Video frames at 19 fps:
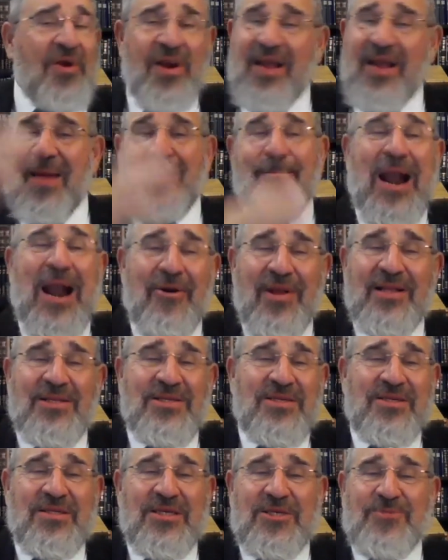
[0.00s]
get married
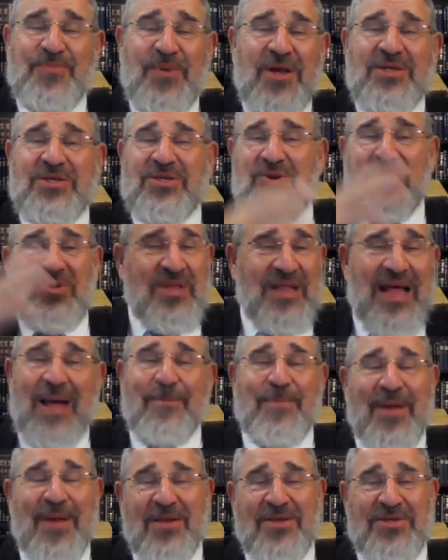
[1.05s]
to this person or to
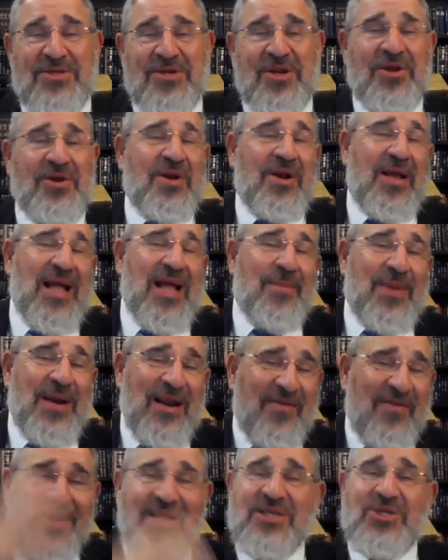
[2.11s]
that person? Are you going to come and
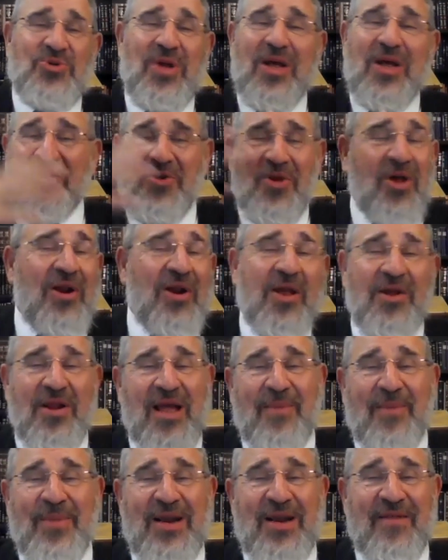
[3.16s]
live in Israel or not going to
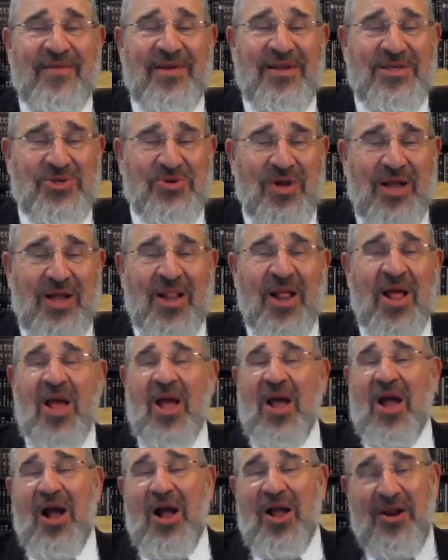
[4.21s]
come and live in Israel?
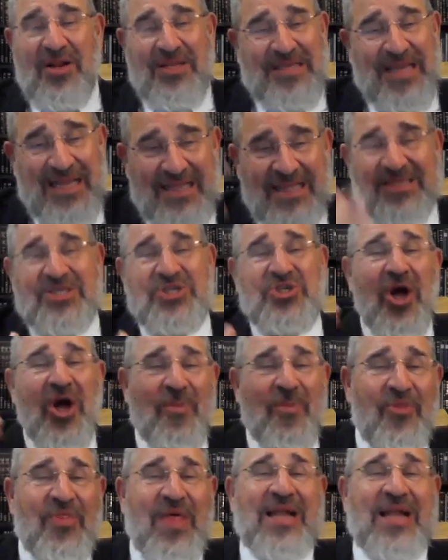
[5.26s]
Are you going to take this job
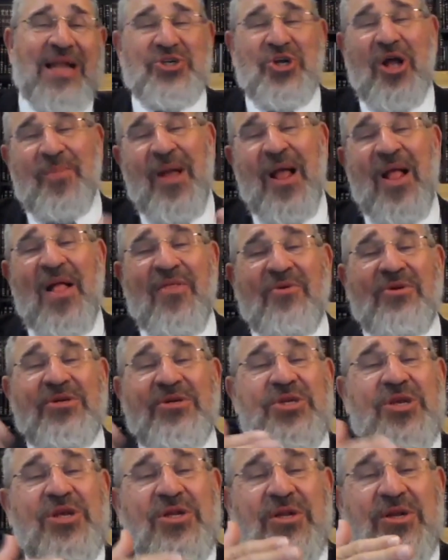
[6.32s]
or that job? There are
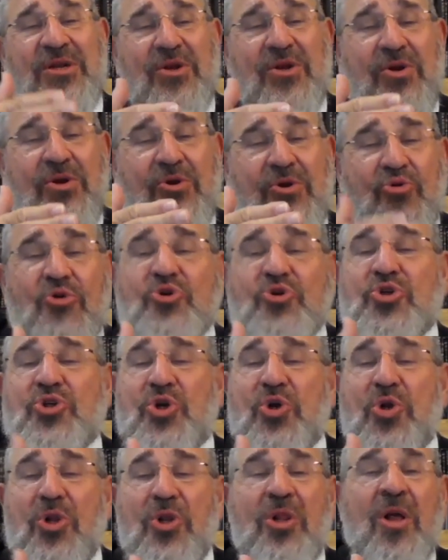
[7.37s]
certain
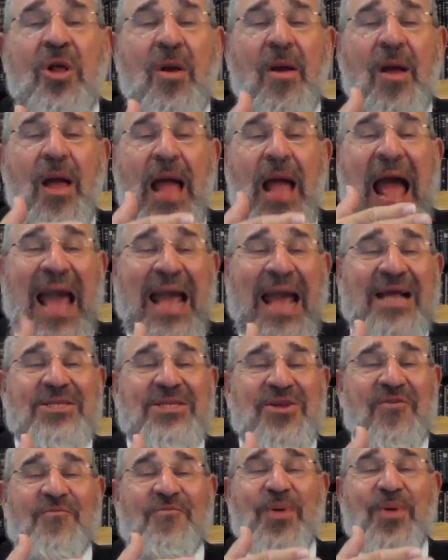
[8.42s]
crucial acts
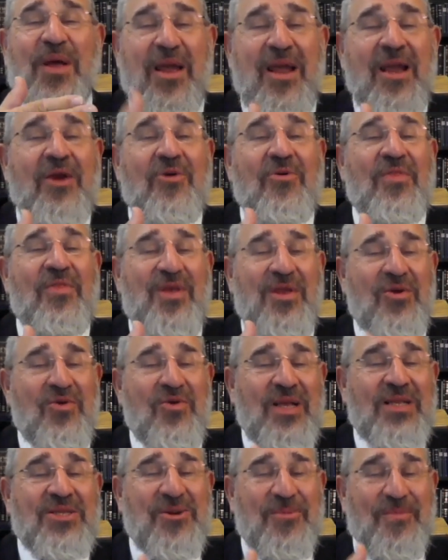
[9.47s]
of bechira that you
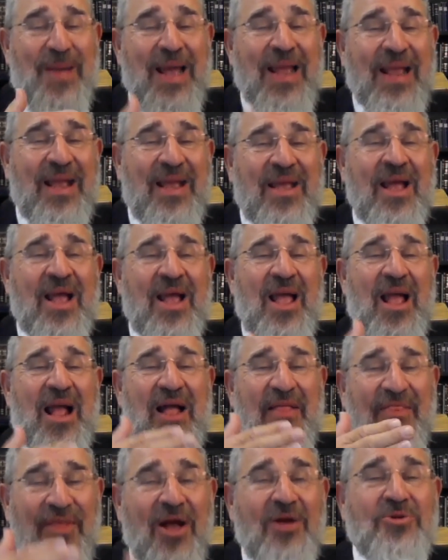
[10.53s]
need to make,
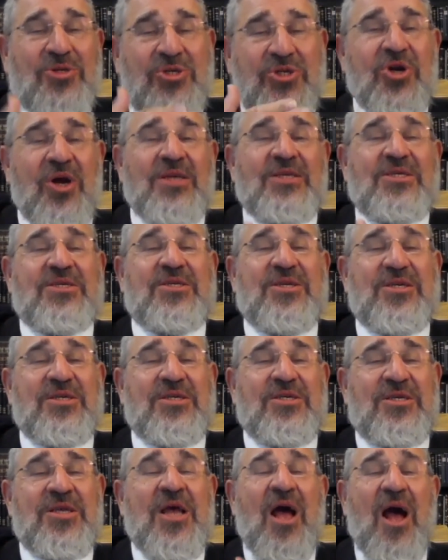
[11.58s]
and those
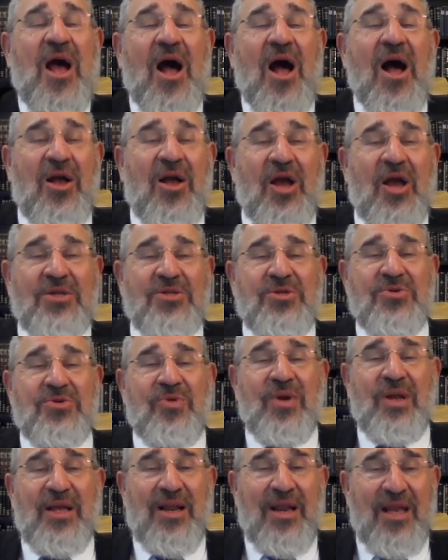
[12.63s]
choices are going to
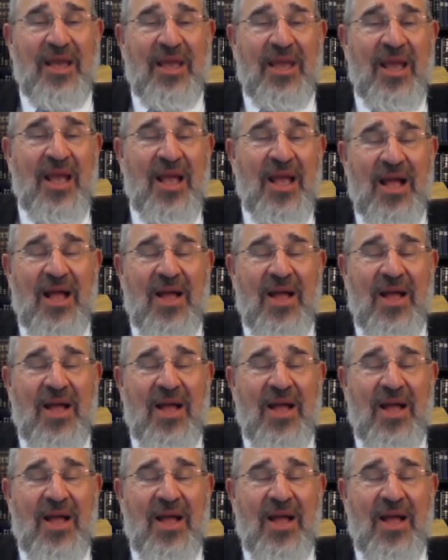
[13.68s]
really